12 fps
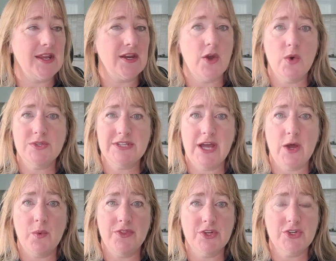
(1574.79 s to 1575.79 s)
in a hotel
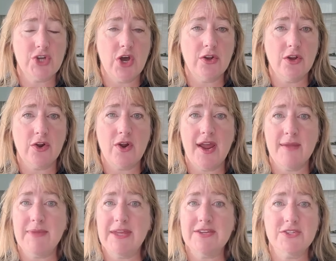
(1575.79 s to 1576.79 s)
with their toddler crying
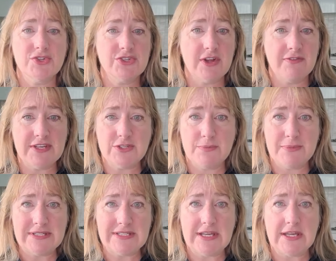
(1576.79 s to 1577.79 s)
because their stuffies are
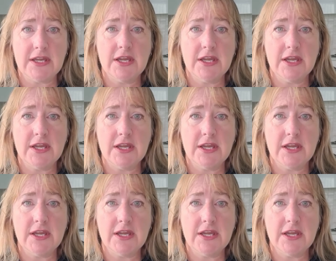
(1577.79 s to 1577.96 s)
missing.